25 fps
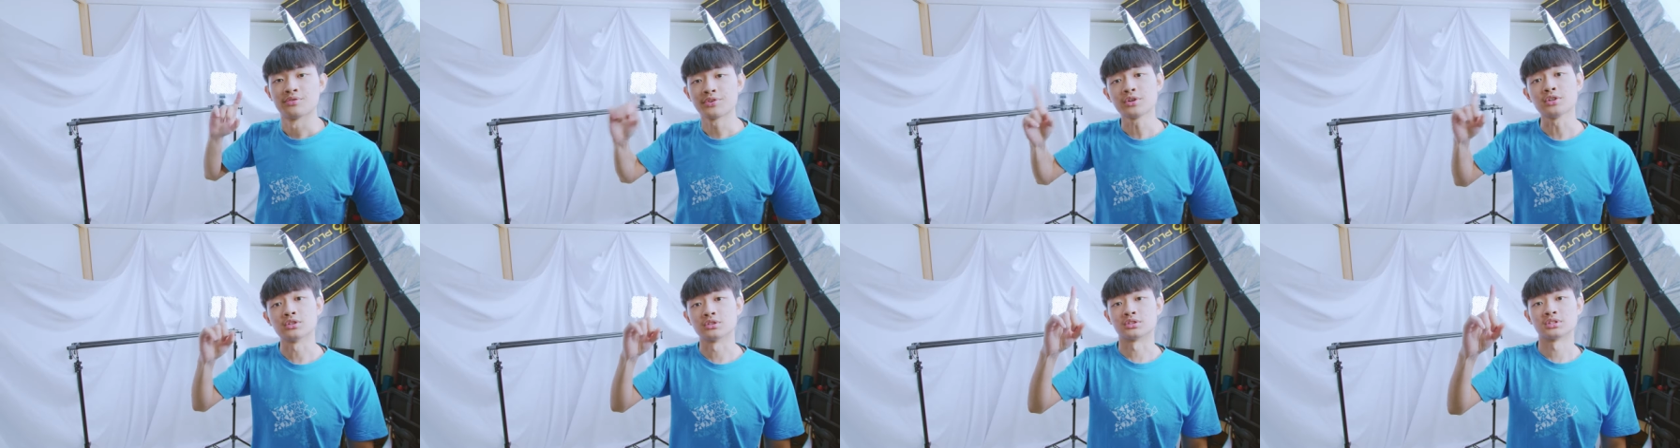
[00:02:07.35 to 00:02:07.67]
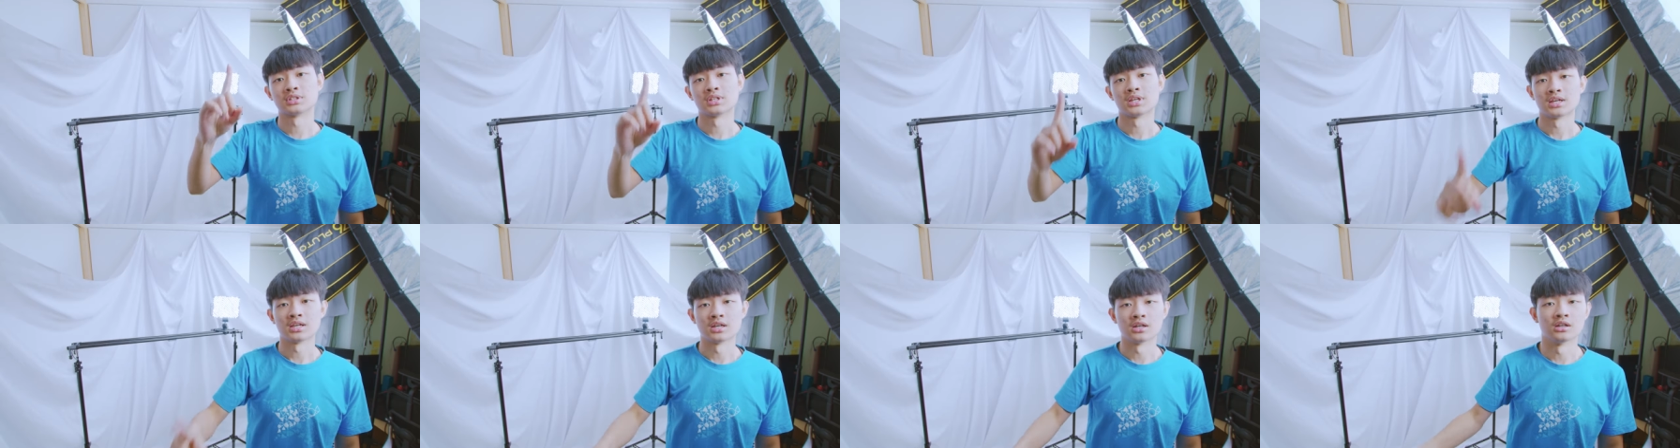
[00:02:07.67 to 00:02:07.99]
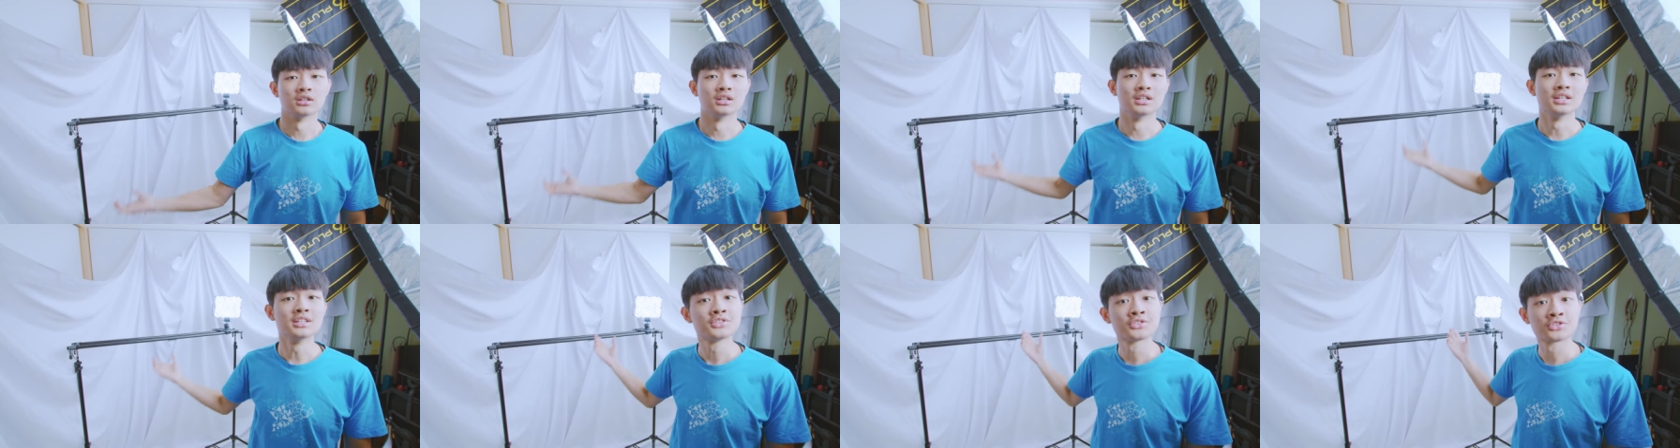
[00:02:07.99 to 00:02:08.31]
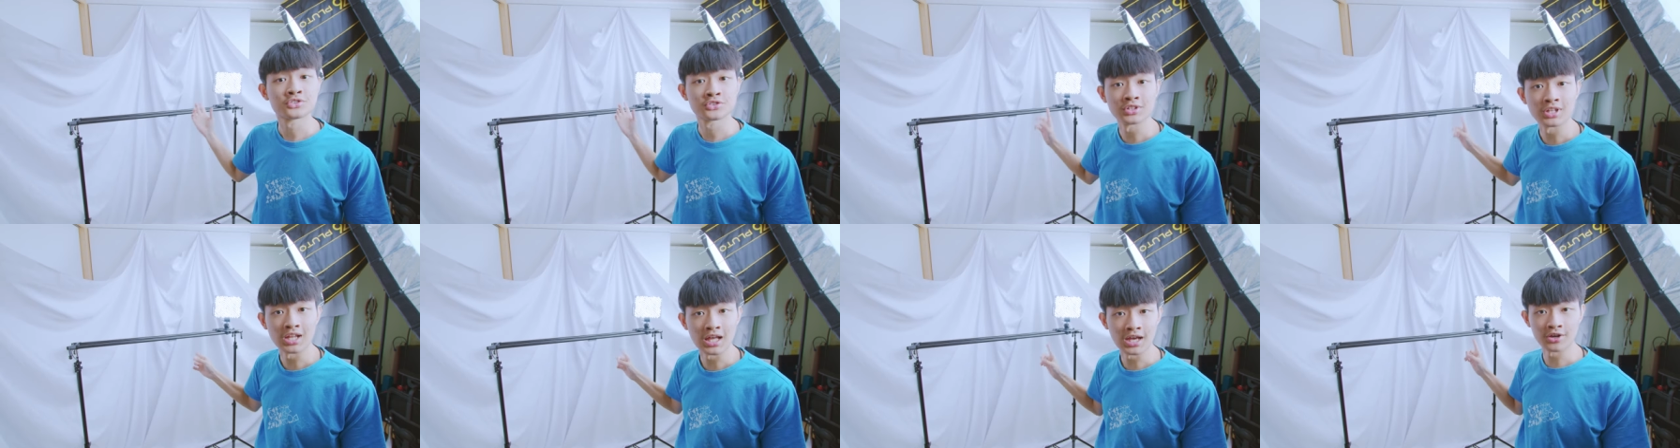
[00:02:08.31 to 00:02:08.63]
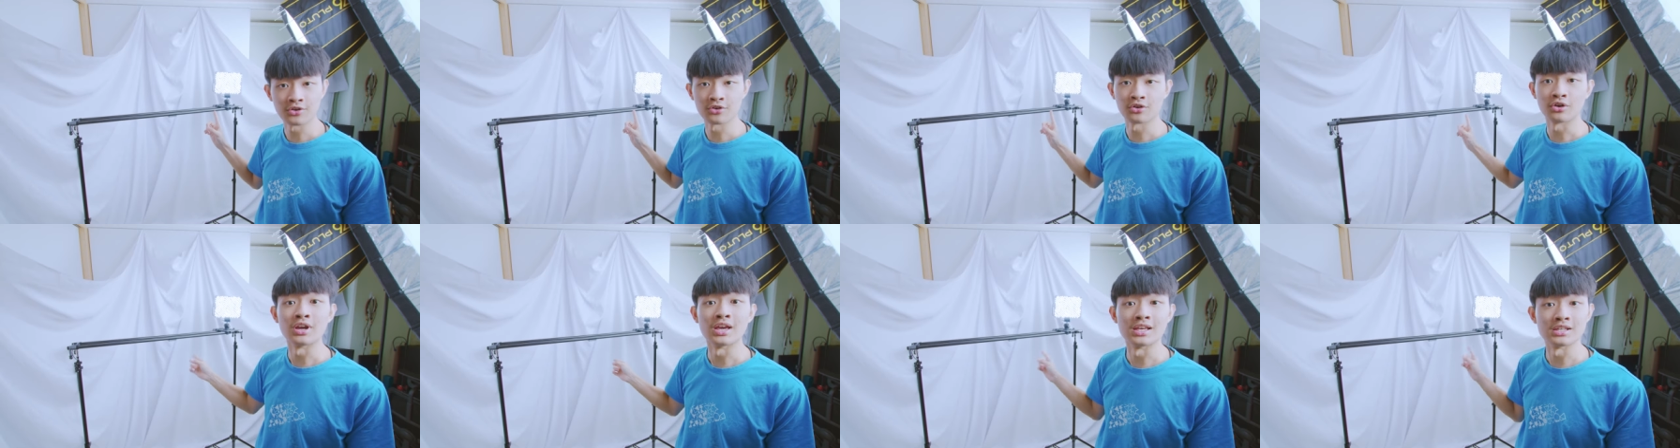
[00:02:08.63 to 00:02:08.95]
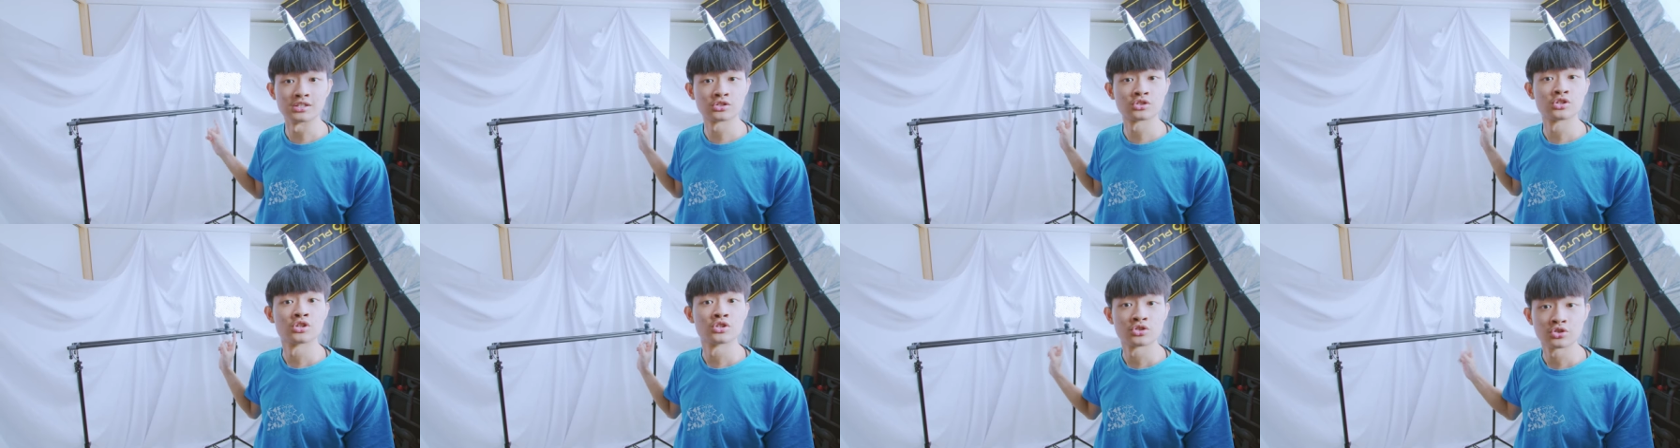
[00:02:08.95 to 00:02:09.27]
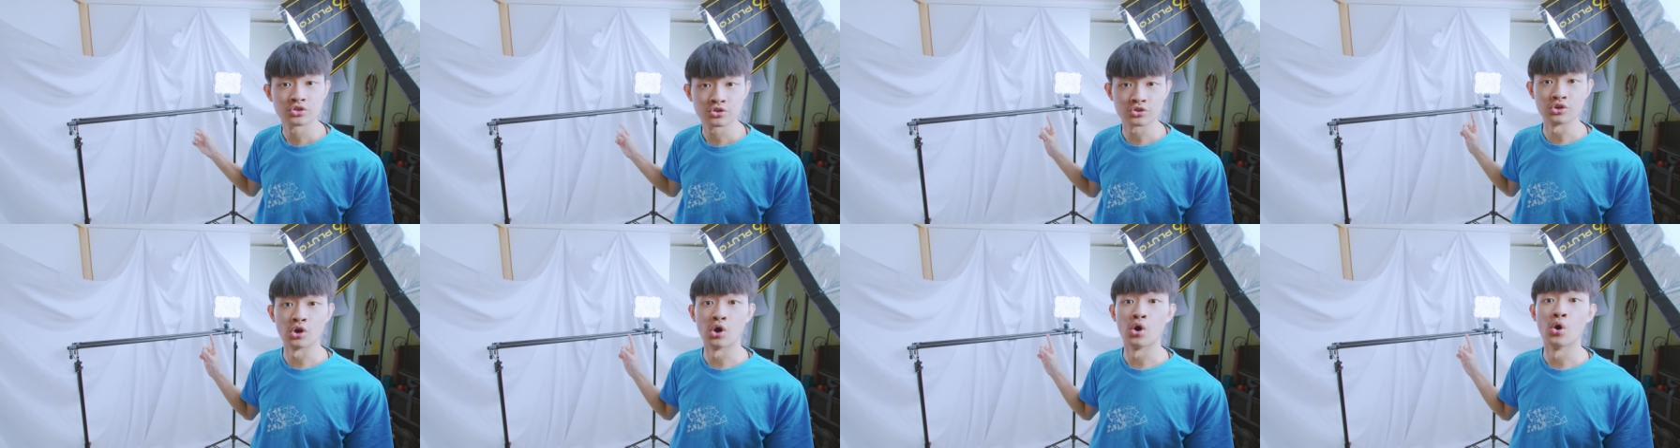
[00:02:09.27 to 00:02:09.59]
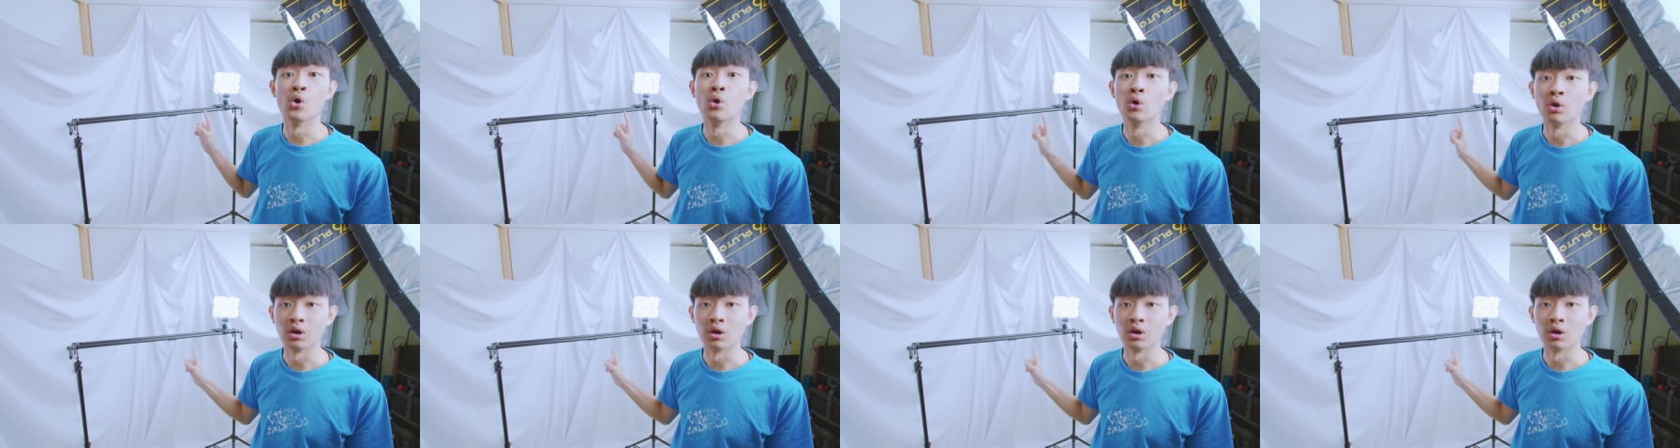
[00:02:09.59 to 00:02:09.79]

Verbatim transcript: First, this slider is so